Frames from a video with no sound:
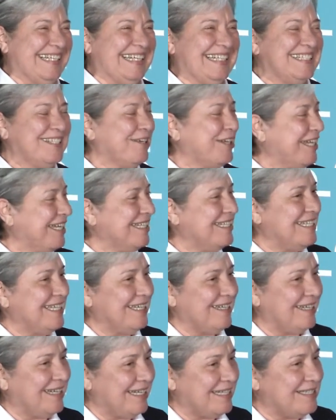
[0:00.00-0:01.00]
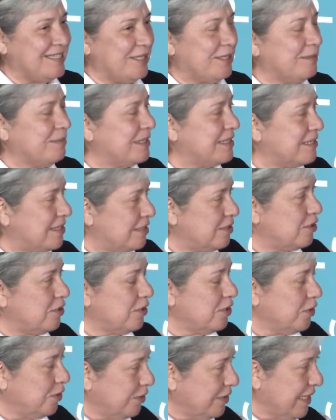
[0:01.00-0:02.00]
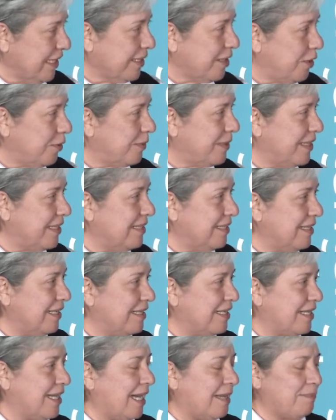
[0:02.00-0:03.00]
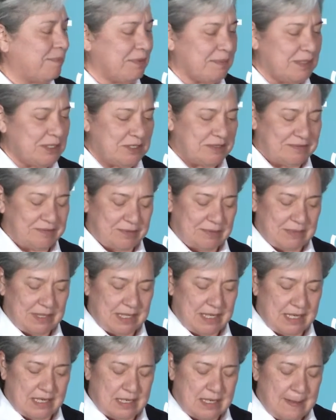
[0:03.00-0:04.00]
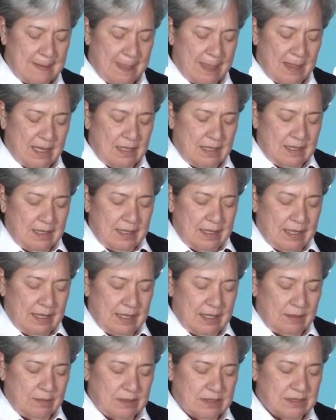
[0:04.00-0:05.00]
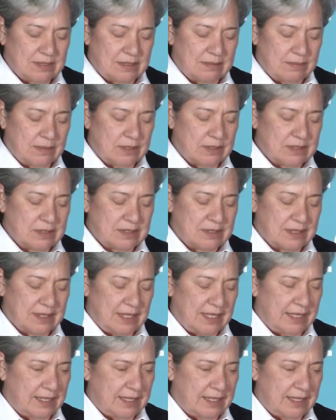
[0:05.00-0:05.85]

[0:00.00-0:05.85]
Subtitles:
So he did. He told me, "Sister, you can go in." He got permission from me, and it was the most